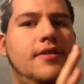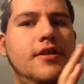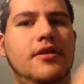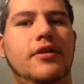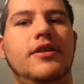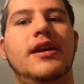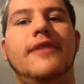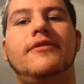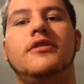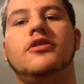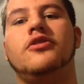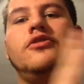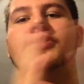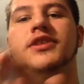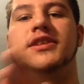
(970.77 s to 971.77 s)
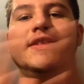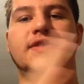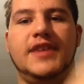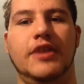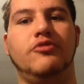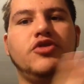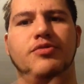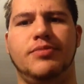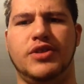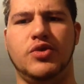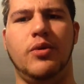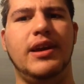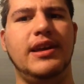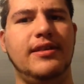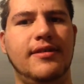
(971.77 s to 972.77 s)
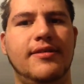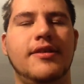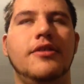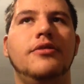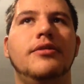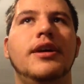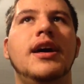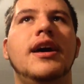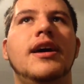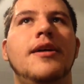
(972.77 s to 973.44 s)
You know, you have to learn to distinguish between the two